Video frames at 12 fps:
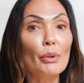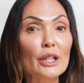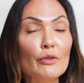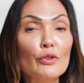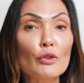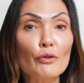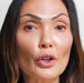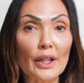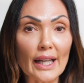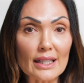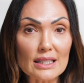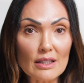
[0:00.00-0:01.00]
But if you
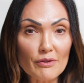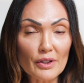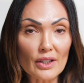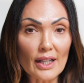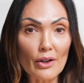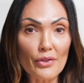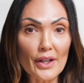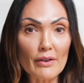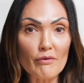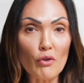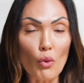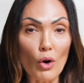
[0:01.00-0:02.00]
forget to fill out
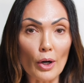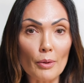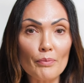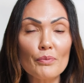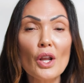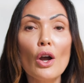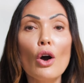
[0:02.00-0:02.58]
that form,